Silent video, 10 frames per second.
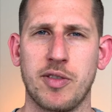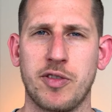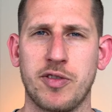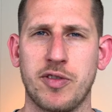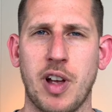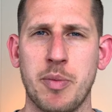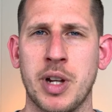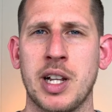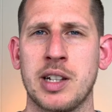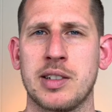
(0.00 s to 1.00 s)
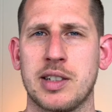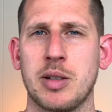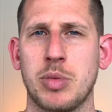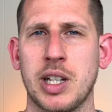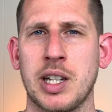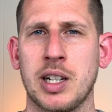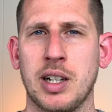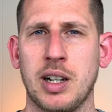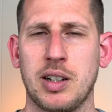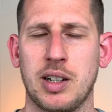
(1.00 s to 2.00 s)
feminine
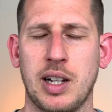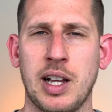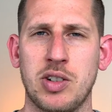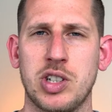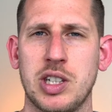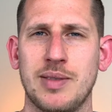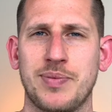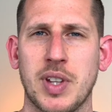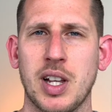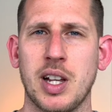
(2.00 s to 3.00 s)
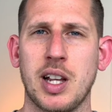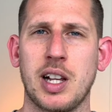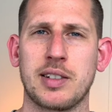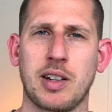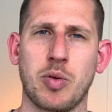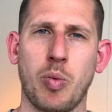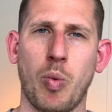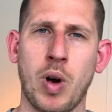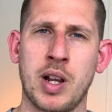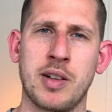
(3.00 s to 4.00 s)
sibling energy, it's like
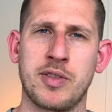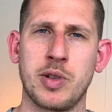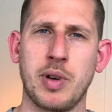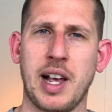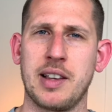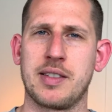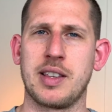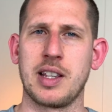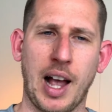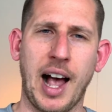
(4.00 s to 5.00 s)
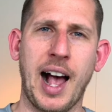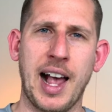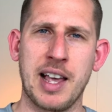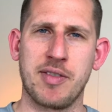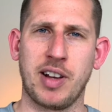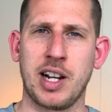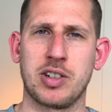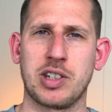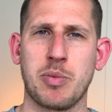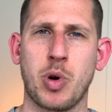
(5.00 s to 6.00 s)
one of you has the high financial
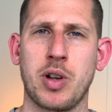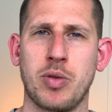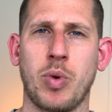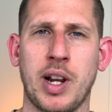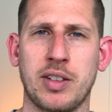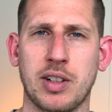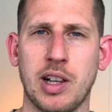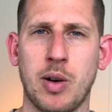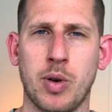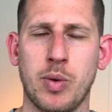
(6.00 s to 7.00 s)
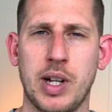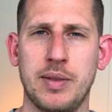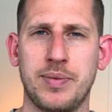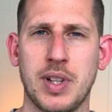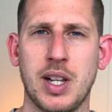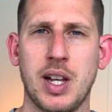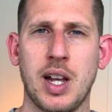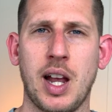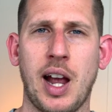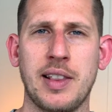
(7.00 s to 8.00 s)
set point, one has the lower one.
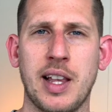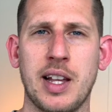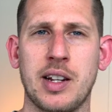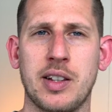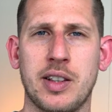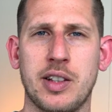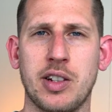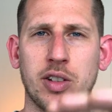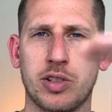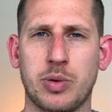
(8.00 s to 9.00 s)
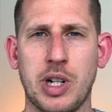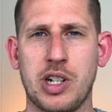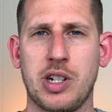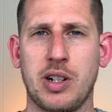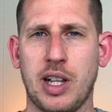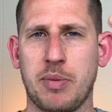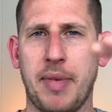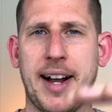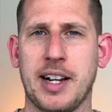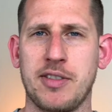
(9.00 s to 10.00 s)
And then you'll switch like
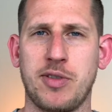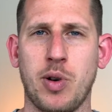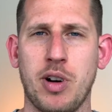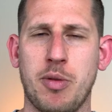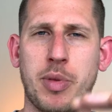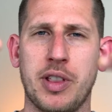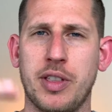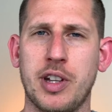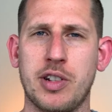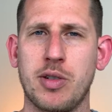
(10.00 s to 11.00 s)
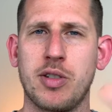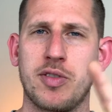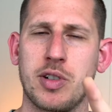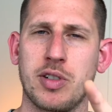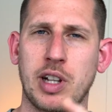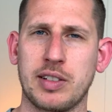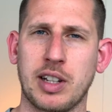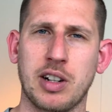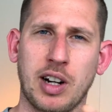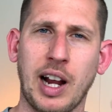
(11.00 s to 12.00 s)
back and forth, but the two of you, it's like
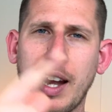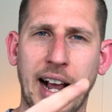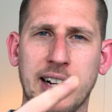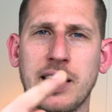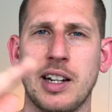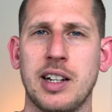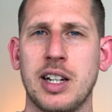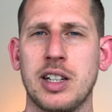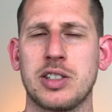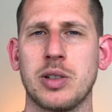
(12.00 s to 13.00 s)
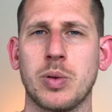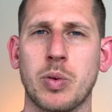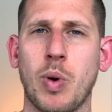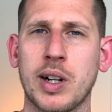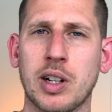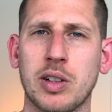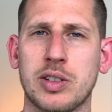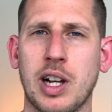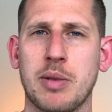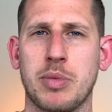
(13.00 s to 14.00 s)
you're connected. So when one goes
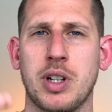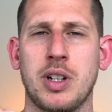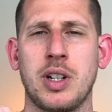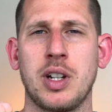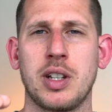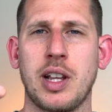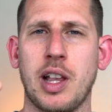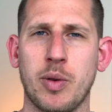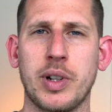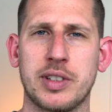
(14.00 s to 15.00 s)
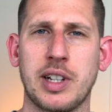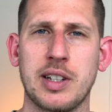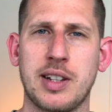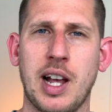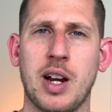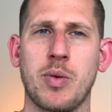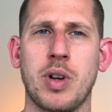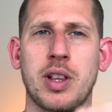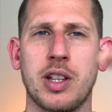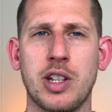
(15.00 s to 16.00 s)
up, the other one stays down.
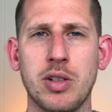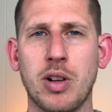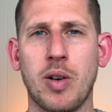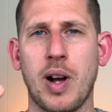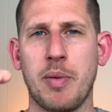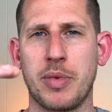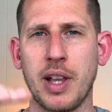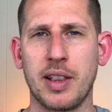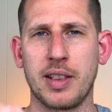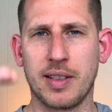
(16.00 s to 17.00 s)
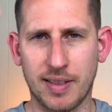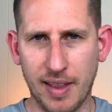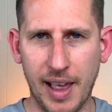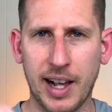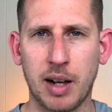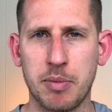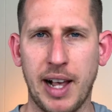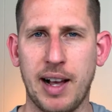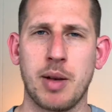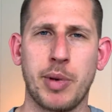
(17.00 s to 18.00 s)
When you go up, then they come
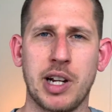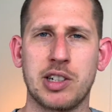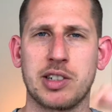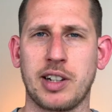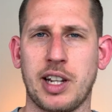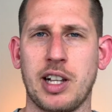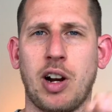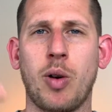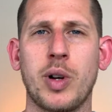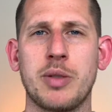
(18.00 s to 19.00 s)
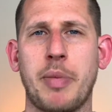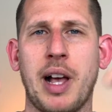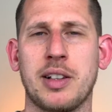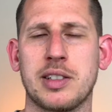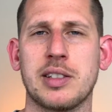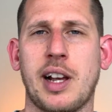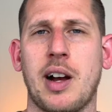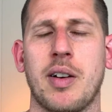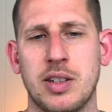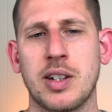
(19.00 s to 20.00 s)
down. But it just like, it always balances out.
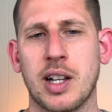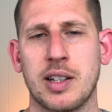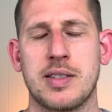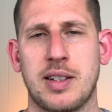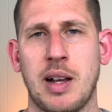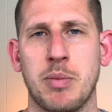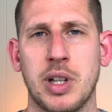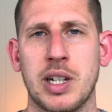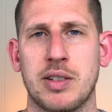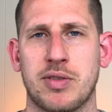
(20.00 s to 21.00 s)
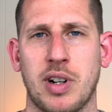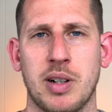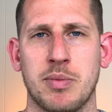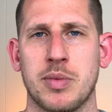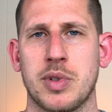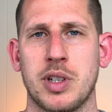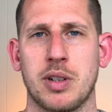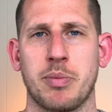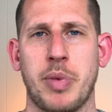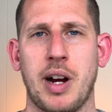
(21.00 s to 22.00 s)
So you got this template from your
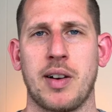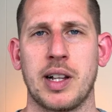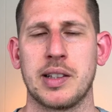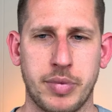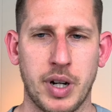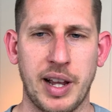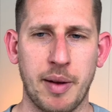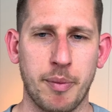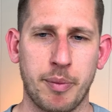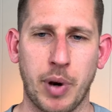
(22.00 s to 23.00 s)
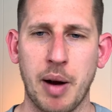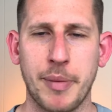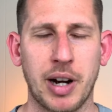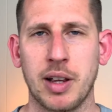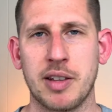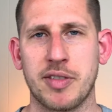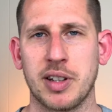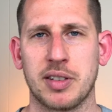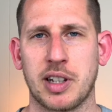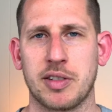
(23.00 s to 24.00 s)
parents. It primarily
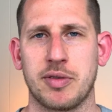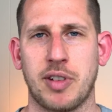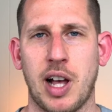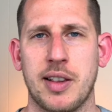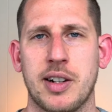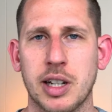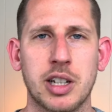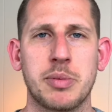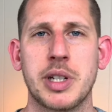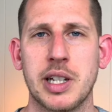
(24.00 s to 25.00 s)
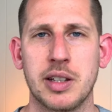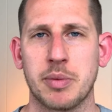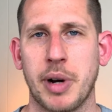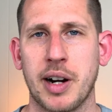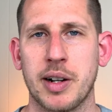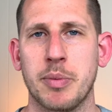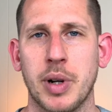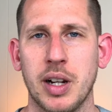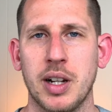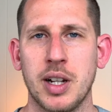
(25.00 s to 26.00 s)
feels like the father. Could be either parent, but